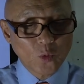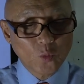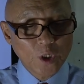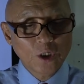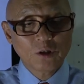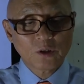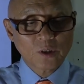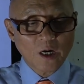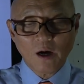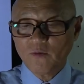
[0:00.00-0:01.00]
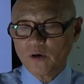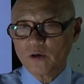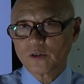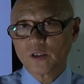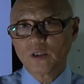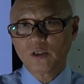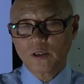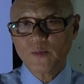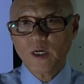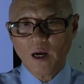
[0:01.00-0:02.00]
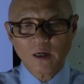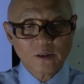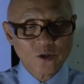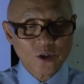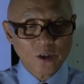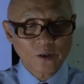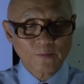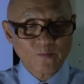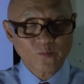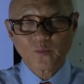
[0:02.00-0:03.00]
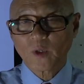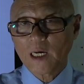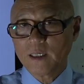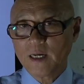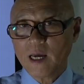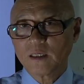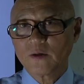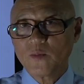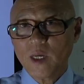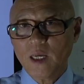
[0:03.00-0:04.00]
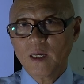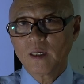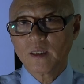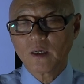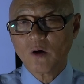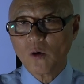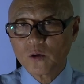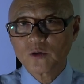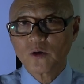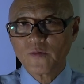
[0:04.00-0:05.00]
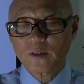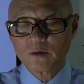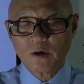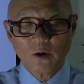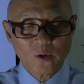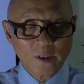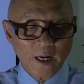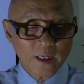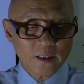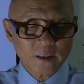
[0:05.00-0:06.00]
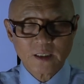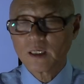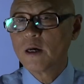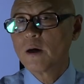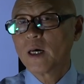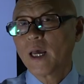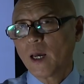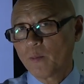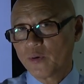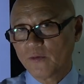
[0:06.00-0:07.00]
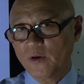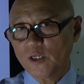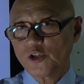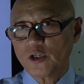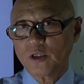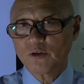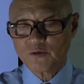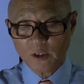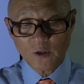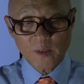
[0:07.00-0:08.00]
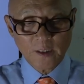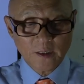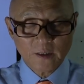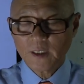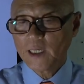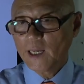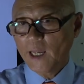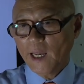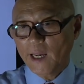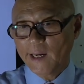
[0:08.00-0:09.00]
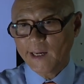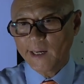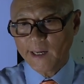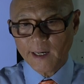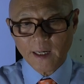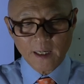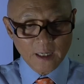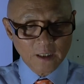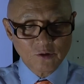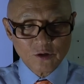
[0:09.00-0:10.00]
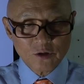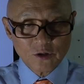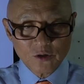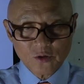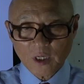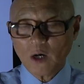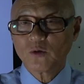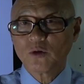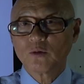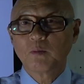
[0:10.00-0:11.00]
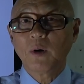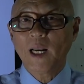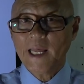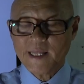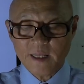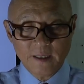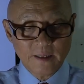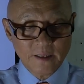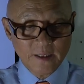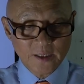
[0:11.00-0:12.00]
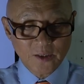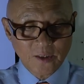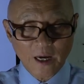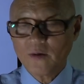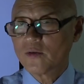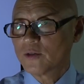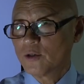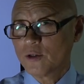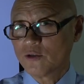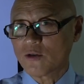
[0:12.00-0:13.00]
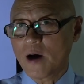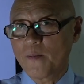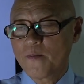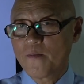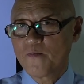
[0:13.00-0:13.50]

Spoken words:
we need to cover terminology, anatomy, the cause of external otitis, prevention, treatment, and I like to introduce how to blend diver's ear drop.